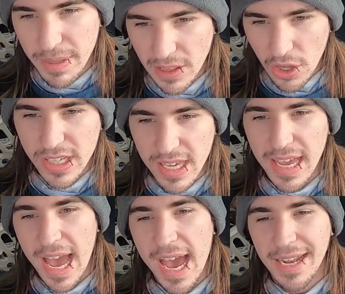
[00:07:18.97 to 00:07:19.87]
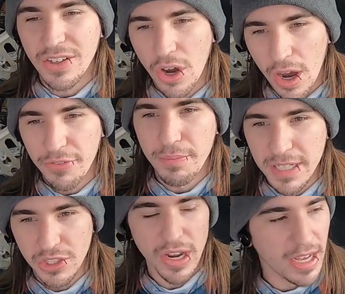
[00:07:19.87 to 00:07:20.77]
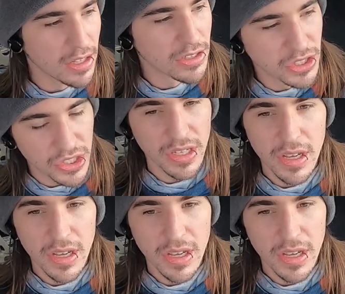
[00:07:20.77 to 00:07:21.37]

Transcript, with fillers: been looking at Kaufman trailers,